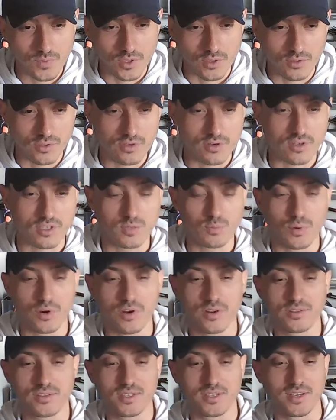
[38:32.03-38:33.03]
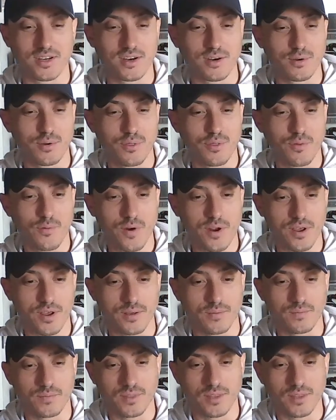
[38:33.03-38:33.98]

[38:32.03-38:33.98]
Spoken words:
User experience scenario 3,